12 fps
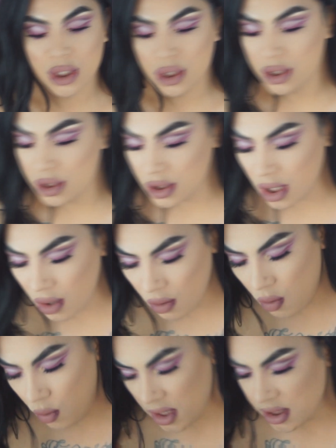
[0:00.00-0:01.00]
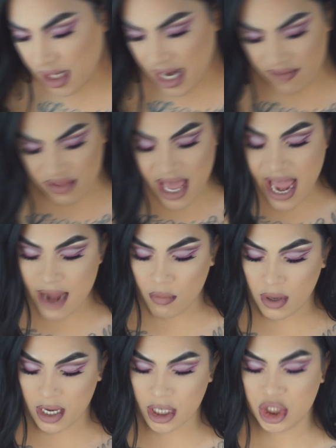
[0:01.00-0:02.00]
in. So once I have
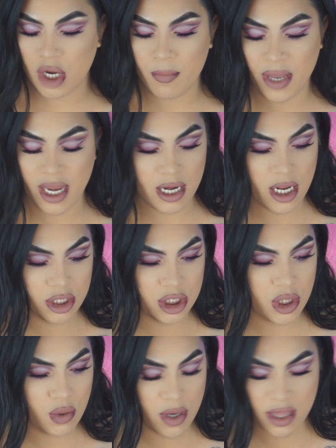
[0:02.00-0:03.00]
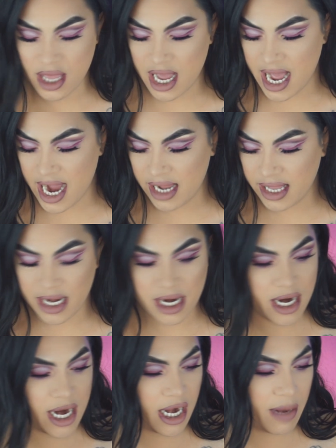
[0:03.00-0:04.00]
that, we're gonna jump into the
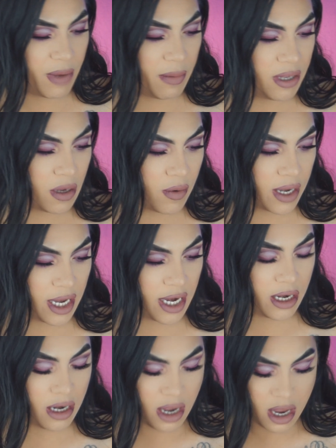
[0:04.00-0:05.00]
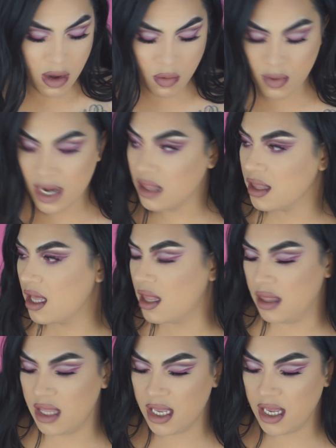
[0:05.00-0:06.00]
highlighter and I'm gonna be going in with
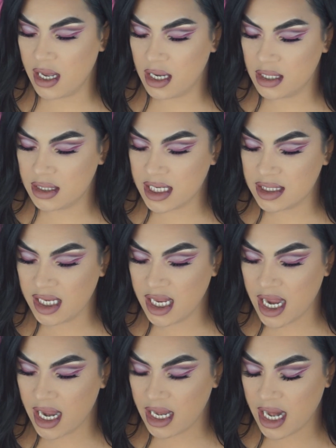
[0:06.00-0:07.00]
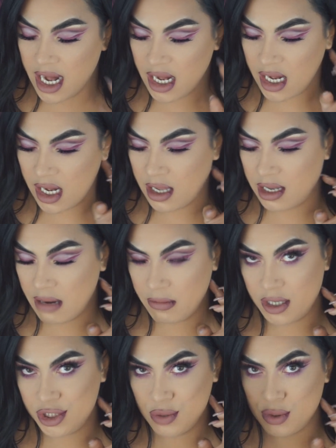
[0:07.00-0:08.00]
the Desi and Katy
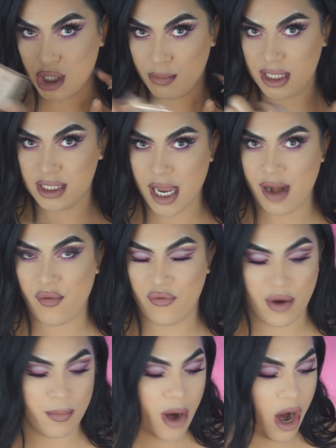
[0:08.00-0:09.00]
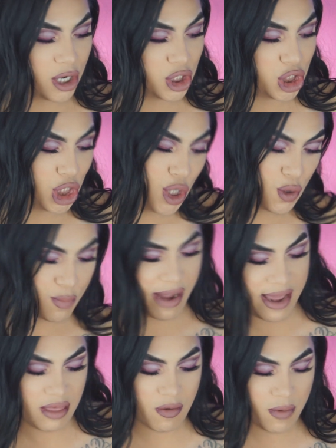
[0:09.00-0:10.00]
collaboration, which I'm excited for part two,
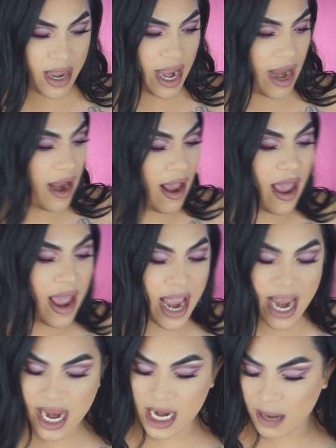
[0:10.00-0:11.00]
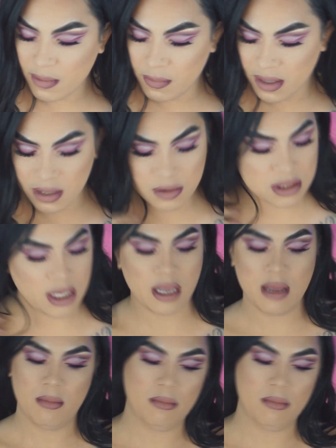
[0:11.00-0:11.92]
by the way. And I'm gonna be using